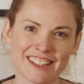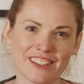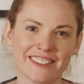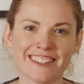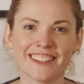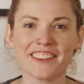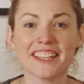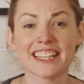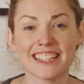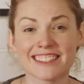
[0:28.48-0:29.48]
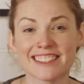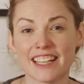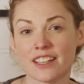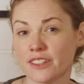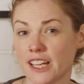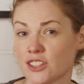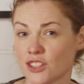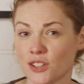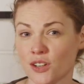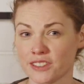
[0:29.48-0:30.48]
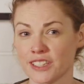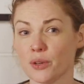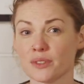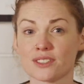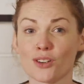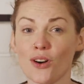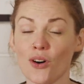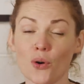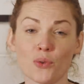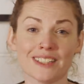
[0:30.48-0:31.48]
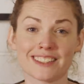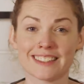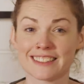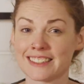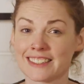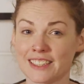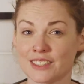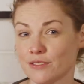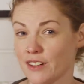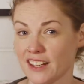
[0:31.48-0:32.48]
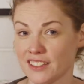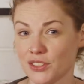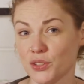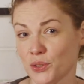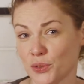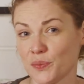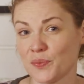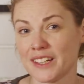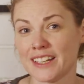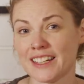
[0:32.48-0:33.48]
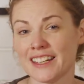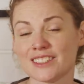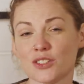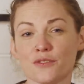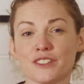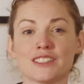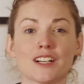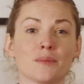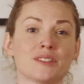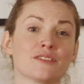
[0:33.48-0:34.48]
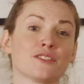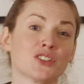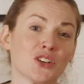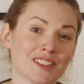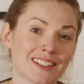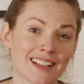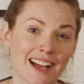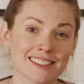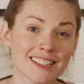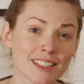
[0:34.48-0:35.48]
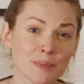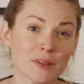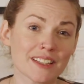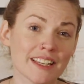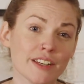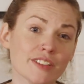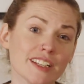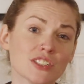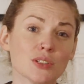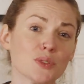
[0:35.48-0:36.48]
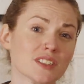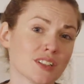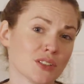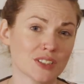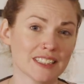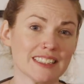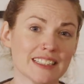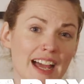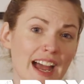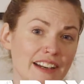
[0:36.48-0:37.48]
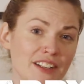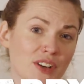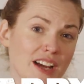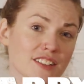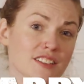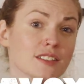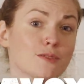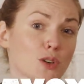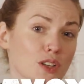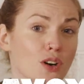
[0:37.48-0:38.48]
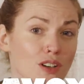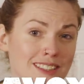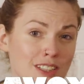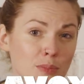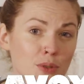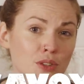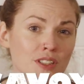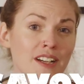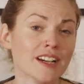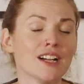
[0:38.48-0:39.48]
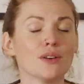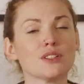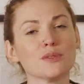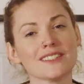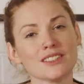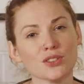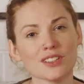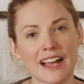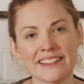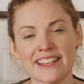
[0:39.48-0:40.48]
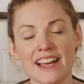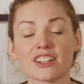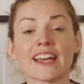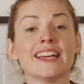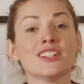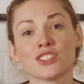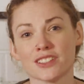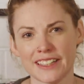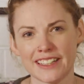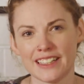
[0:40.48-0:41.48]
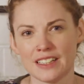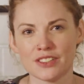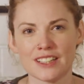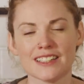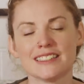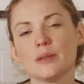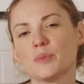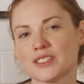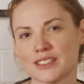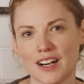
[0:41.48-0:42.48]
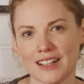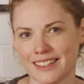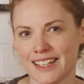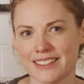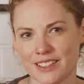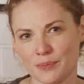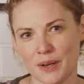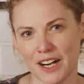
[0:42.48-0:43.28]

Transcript: You see, the thing is, the aviation cocktail was not always its distinctive violet hue. It's often dubbed a forgotten classic, but the aviation was included in Harry Craddock's Savoy cocktail book, which was still glanced at occasionally, even in the deepest dark days of